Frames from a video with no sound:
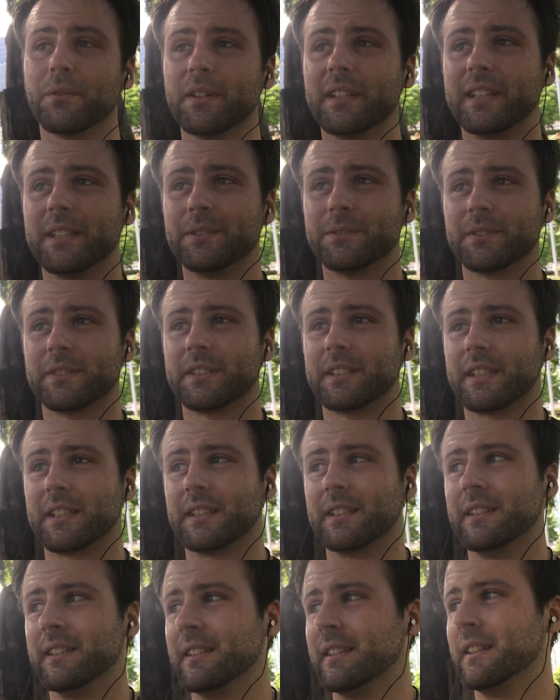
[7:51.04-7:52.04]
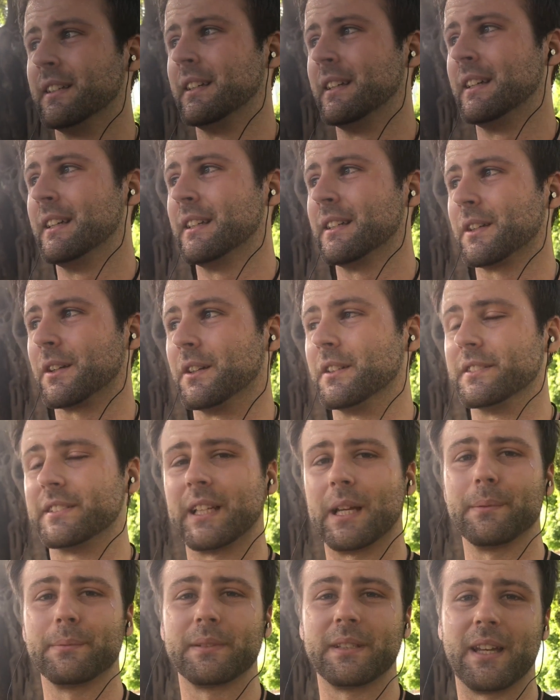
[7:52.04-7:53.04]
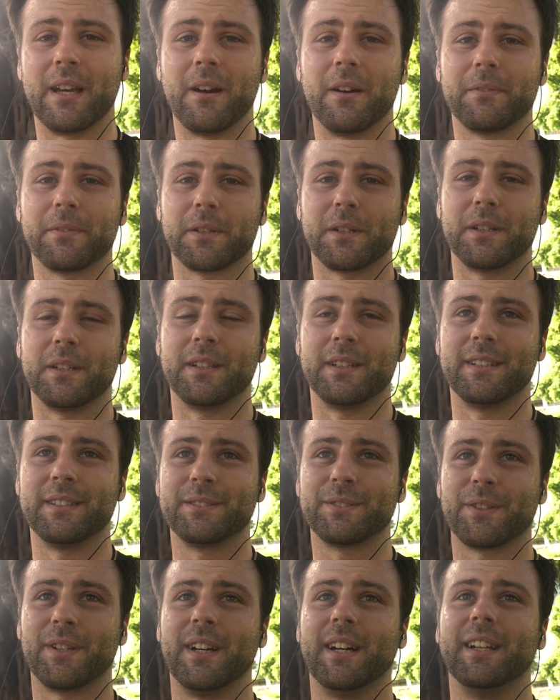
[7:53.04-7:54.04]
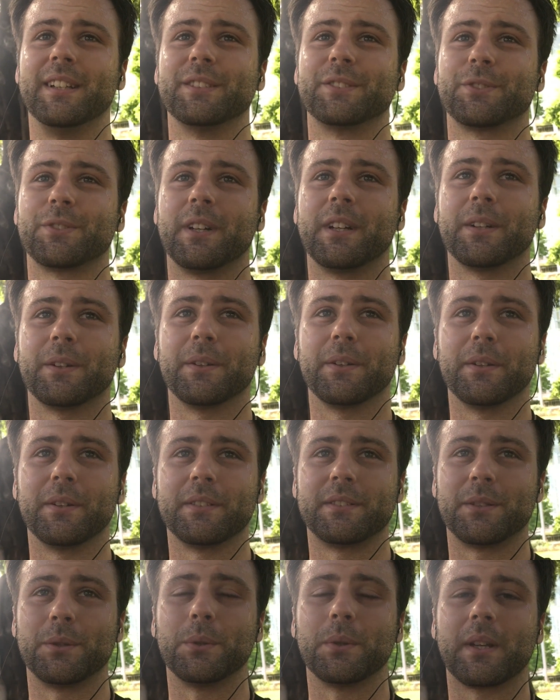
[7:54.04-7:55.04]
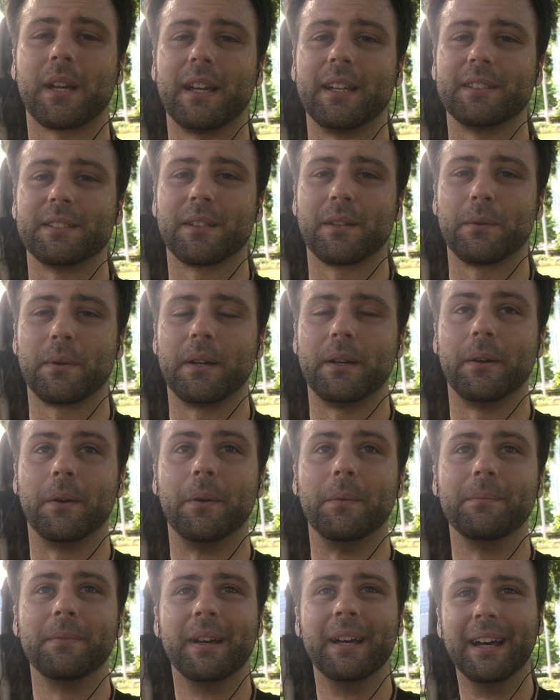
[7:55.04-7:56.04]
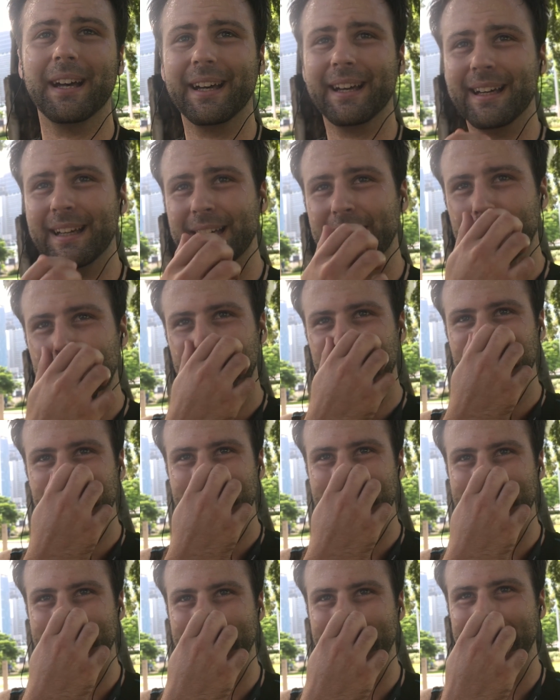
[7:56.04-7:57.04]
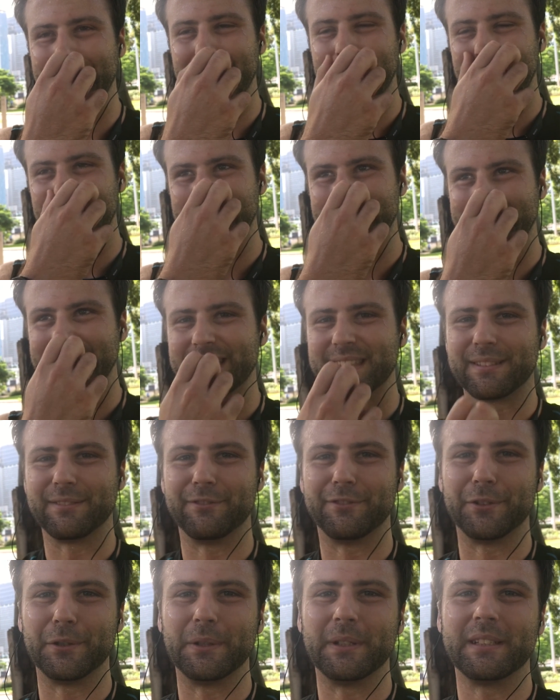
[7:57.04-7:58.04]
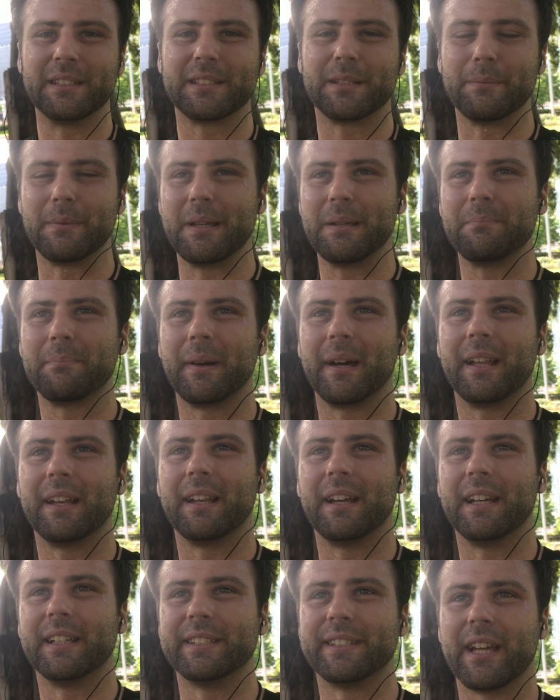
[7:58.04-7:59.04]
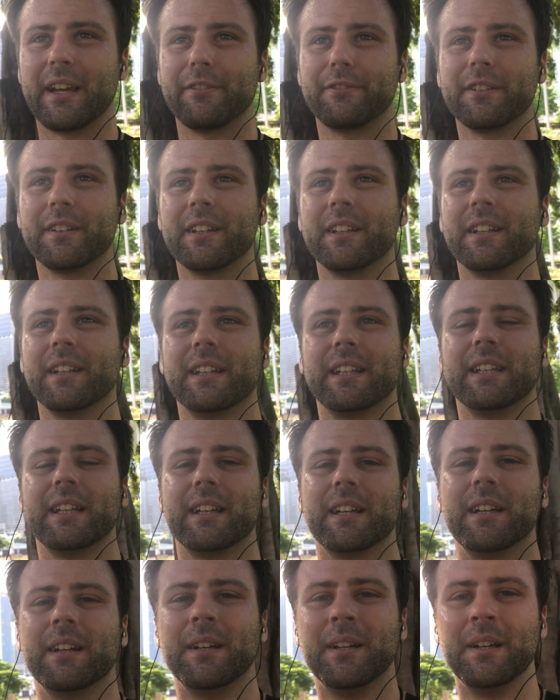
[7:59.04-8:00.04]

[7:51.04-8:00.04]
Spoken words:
Really interesting concept. Now I've got to try and struggle the 2 Ks of the way home and get some food into me, but I definitely